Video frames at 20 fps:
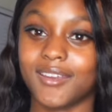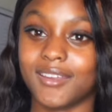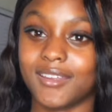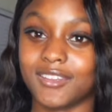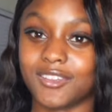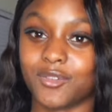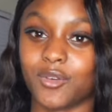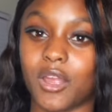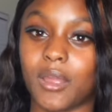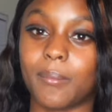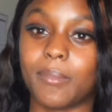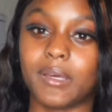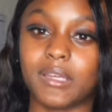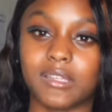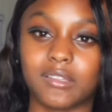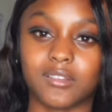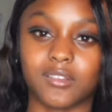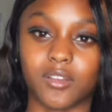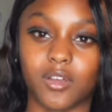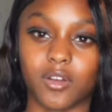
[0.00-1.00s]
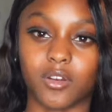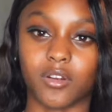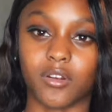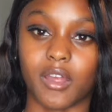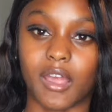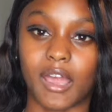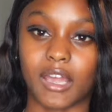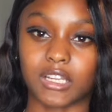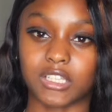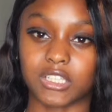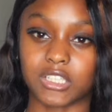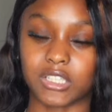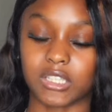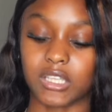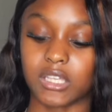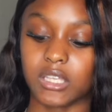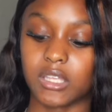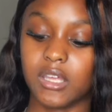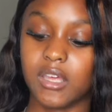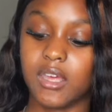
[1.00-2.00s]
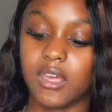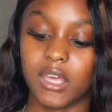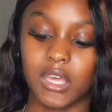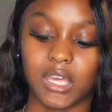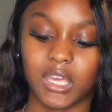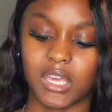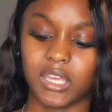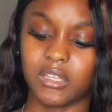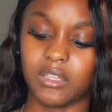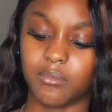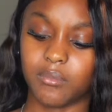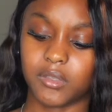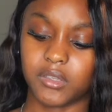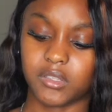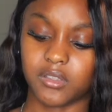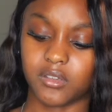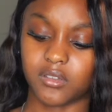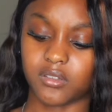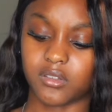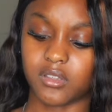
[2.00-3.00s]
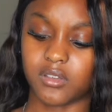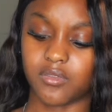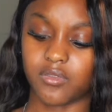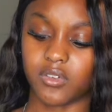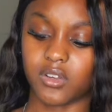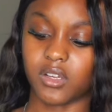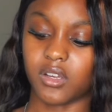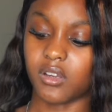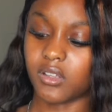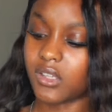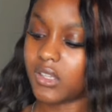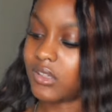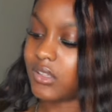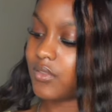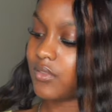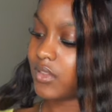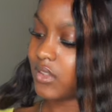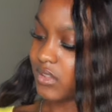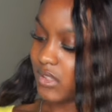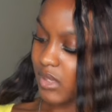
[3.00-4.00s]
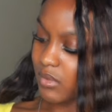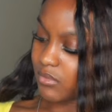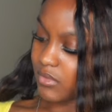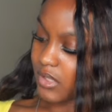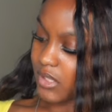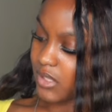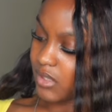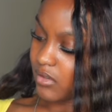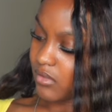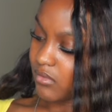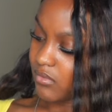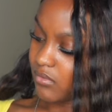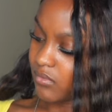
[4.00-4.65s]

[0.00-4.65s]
It's gray, but it's longer, actually. And the material is different. Are these even the same thing?